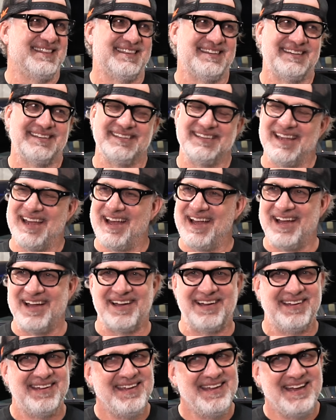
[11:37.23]
really?
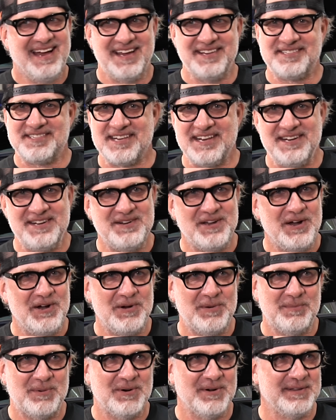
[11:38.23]
yeah. I say
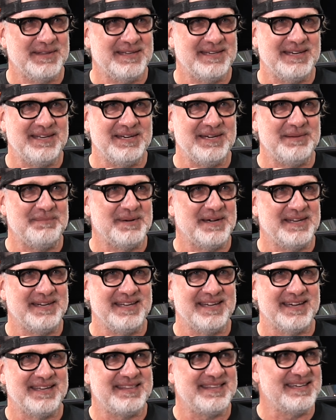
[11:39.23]
no more than
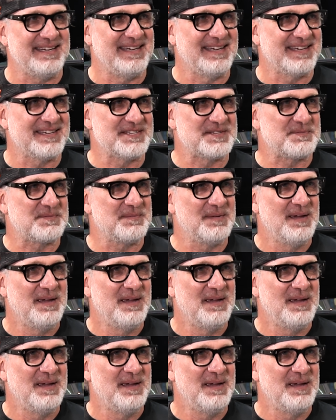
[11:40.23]
anybody, I think, because